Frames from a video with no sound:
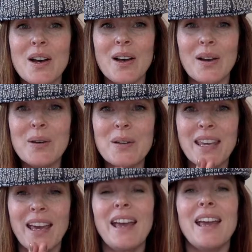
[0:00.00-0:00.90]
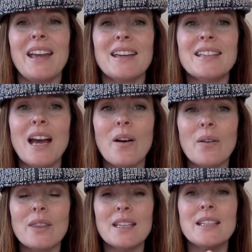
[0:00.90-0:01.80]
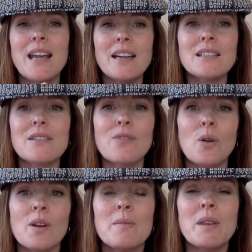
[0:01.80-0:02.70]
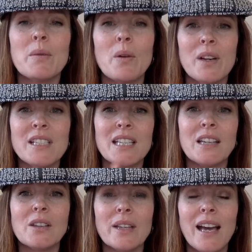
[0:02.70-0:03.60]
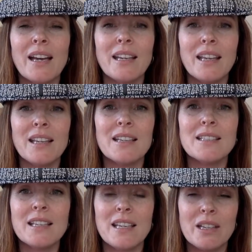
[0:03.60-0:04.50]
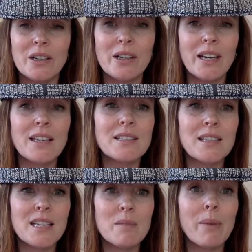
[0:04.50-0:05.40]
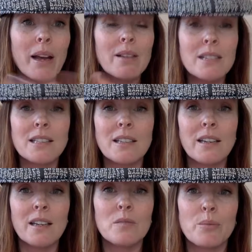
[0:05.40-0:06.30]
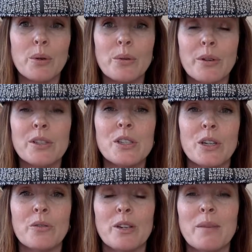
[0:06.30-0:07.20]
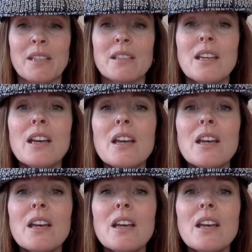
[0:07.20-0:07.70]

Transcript: Okay, now the next form that we're going to take a look at is here. It's the Buyer Designated Brokerage Agreement.